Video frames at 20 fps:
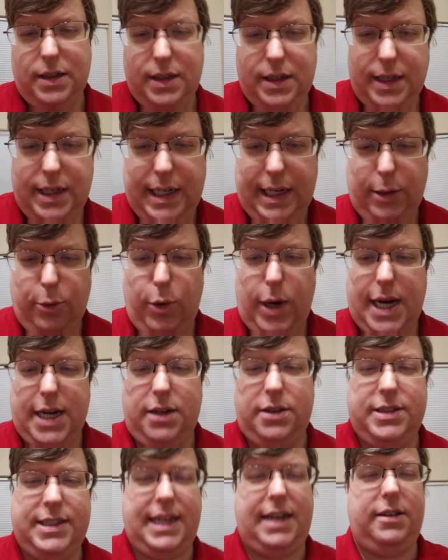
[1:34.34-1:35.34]
and he
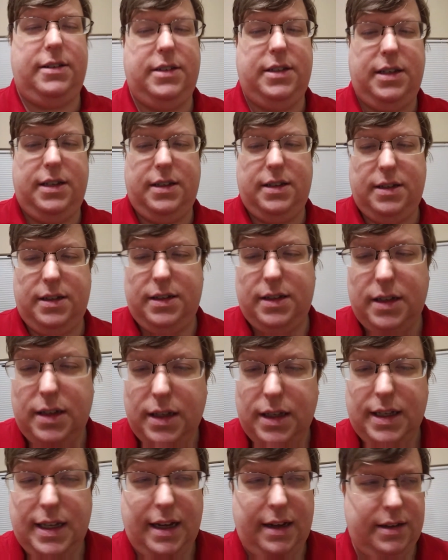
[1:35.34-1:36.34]
waddles out
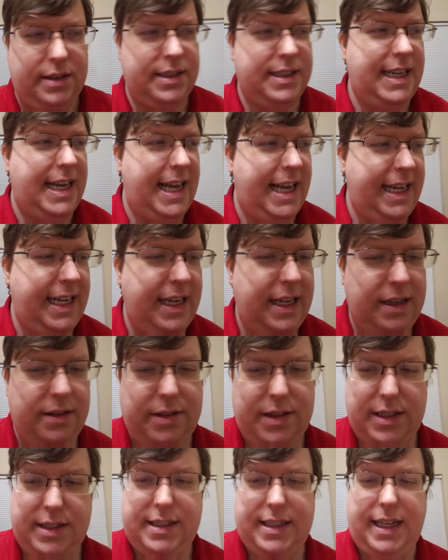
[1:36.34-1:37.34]
outside with
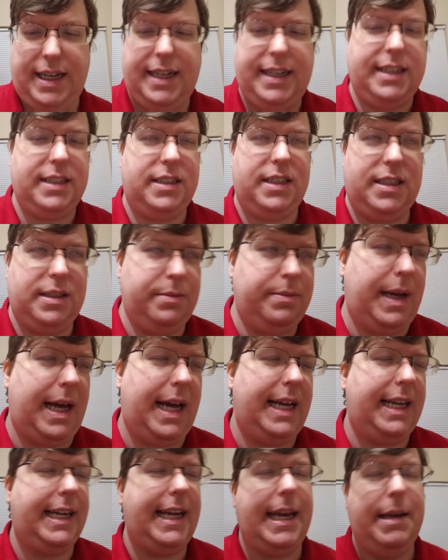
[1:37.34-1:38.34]
a sign that says, "Buy
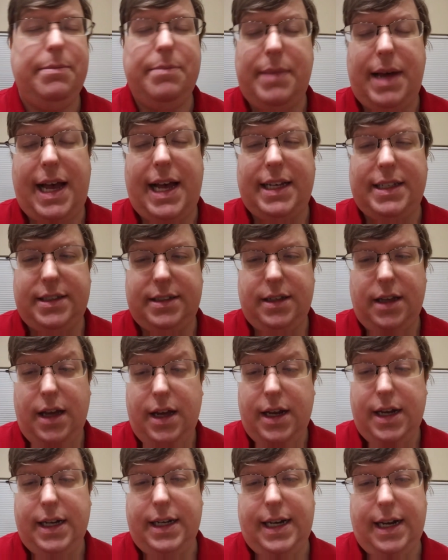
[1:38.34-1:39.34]
Game Pass,
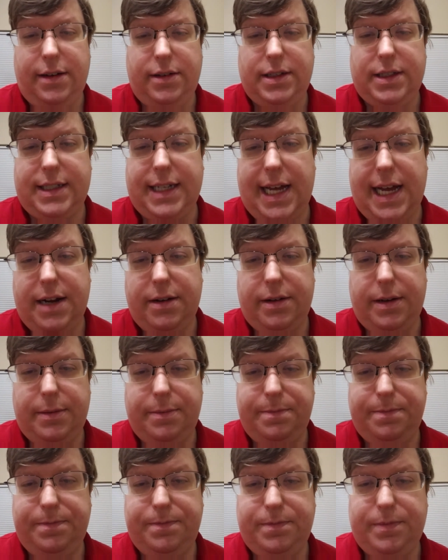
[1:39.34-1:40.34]
now with
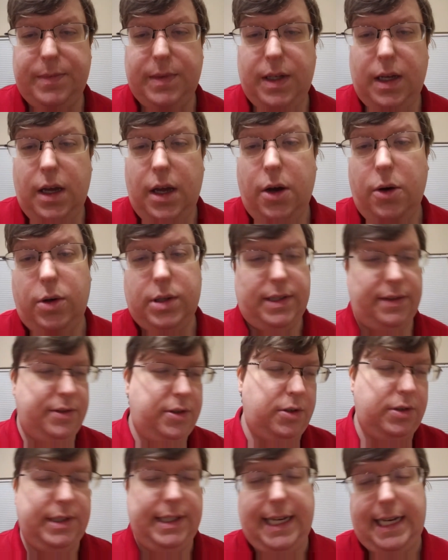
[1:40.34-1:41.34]
Skyrim," which I've
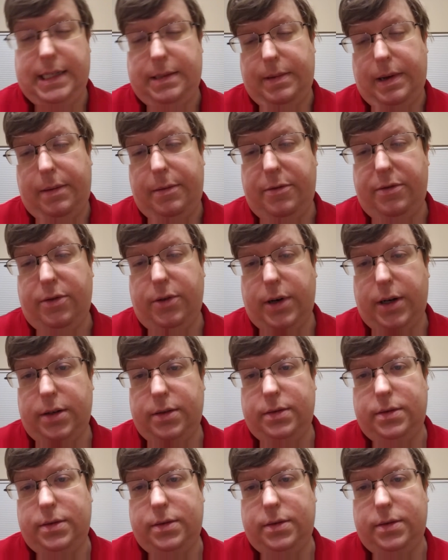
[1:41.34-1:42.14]
told you guys about before.